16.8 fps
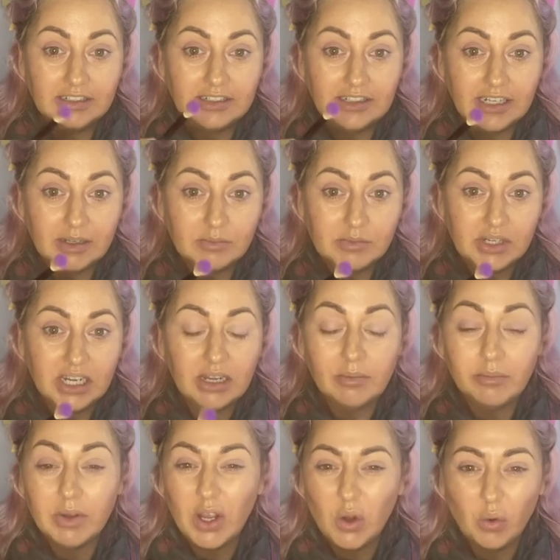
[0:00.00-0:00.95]
Tap, tap.
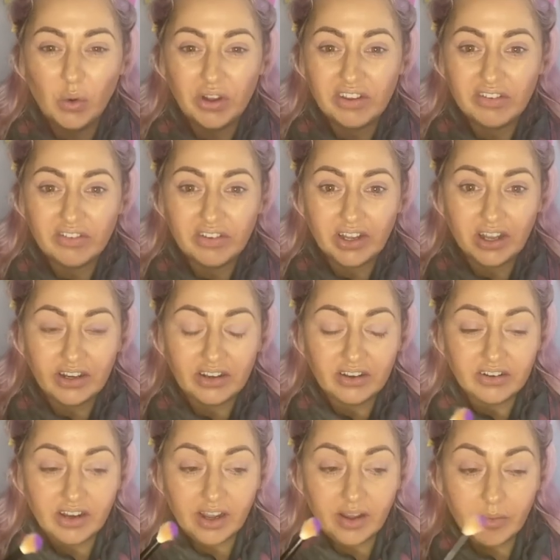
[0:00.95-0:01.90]
I always forget to
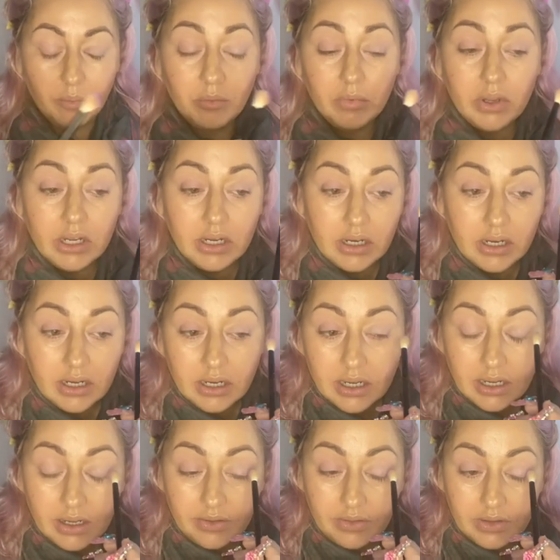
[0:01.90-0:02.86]
tap.
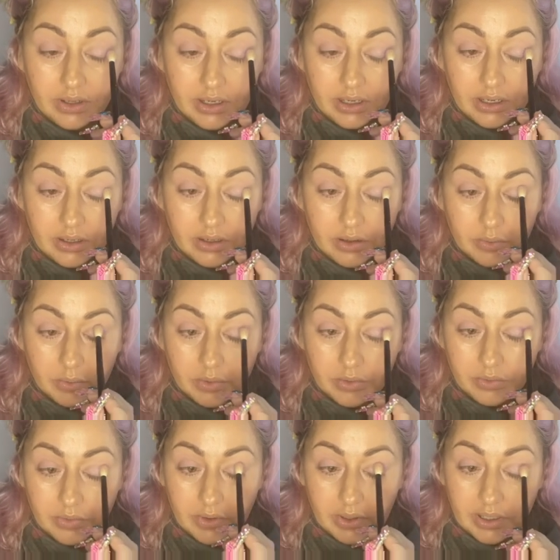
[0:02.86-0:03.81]
And then I
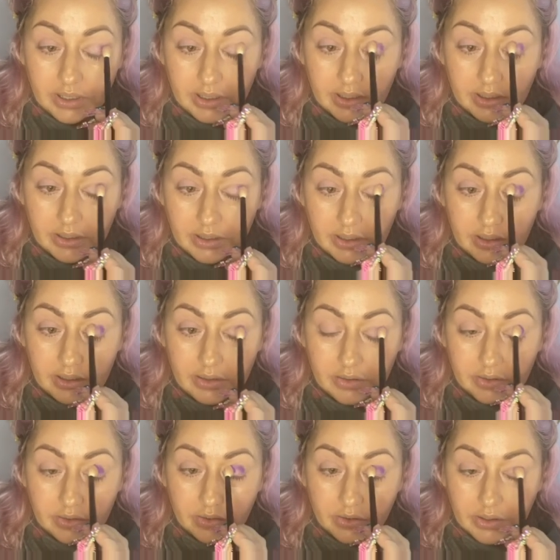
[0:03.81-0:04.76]
want that in
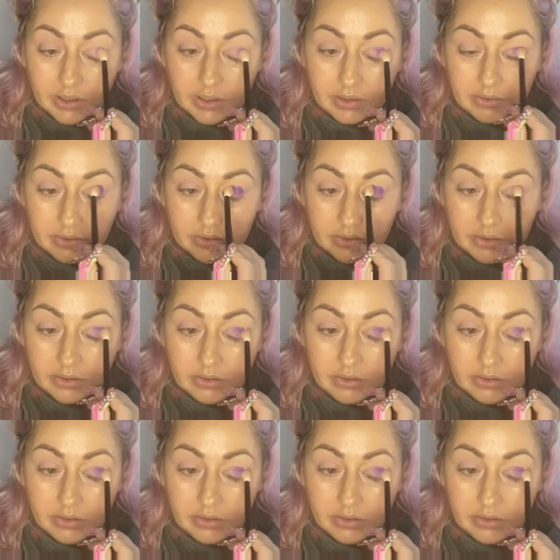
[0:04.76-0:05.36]
the crease